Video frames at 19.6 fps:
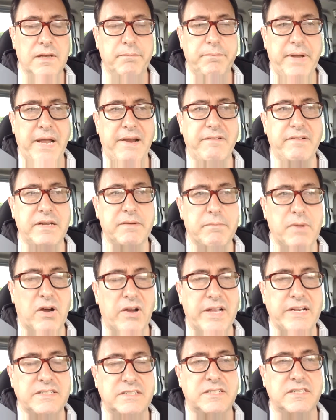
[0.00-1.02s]
bearing in
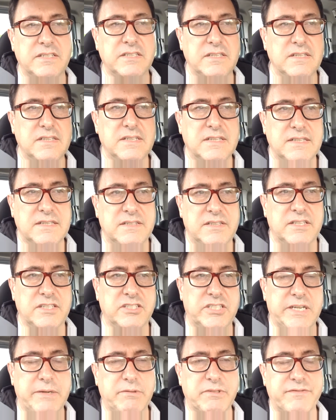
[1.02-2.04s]
mind that
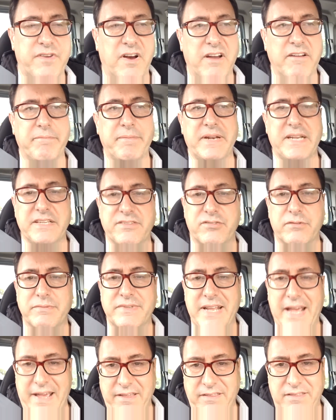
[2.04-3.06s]
she was five minutes from
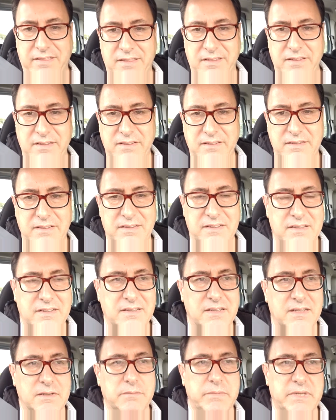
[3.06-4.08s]
death
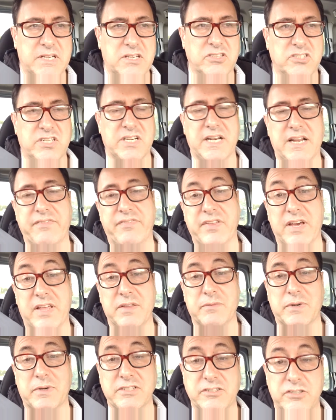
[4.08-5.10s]
because she left the
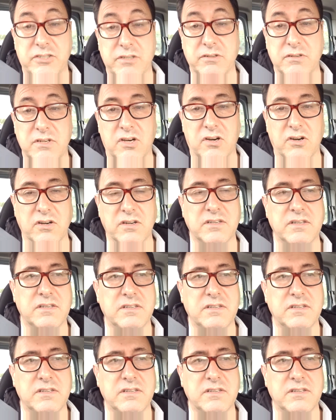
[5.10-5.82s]
other one too long,